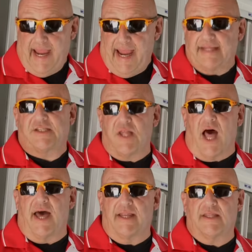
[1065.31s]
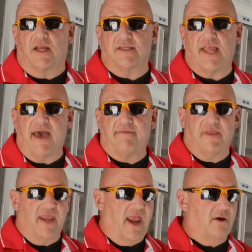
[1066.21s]
It's not. It does have
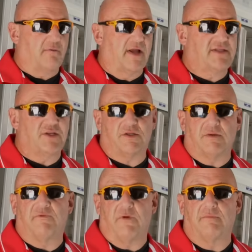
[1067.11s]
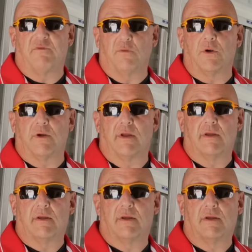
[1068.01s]
the air ride system from Ford
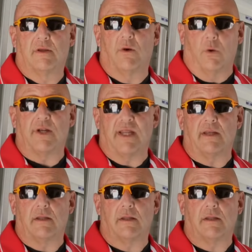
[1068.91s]
on it,